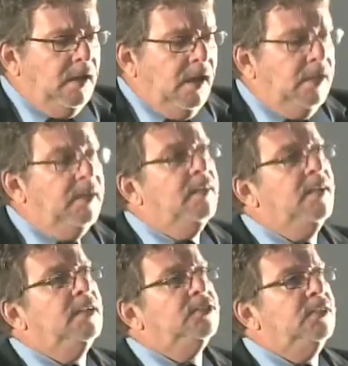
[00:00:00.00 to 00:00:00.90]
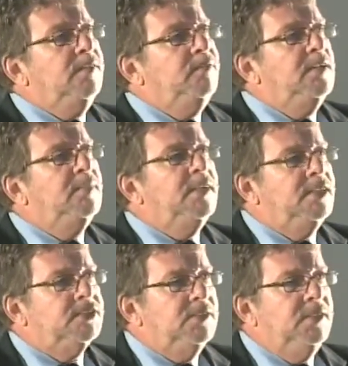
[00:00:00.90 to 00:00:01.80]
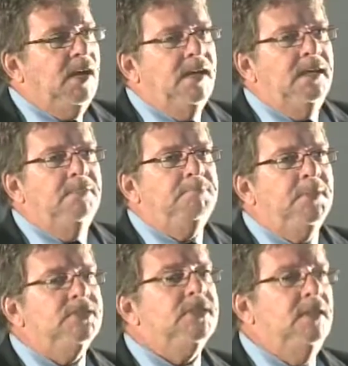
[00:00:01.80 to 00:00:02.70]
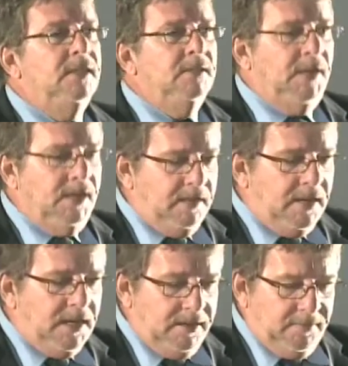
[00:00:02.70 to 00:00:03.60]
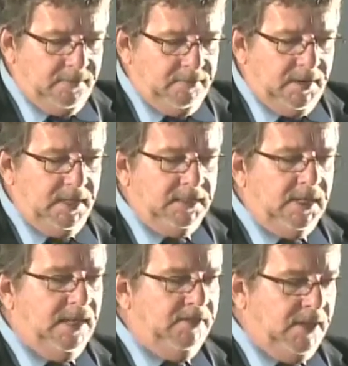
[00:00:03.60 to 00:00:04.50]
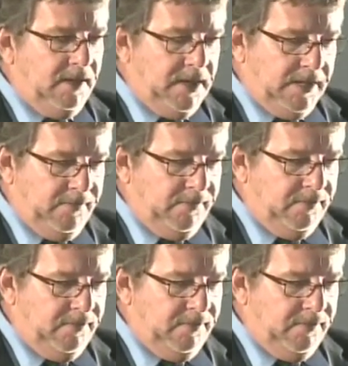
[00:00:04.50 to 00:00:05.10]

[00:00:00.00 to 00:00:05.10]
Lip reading: Another thing is the film industry. I personally, in my other life, and I did have another life,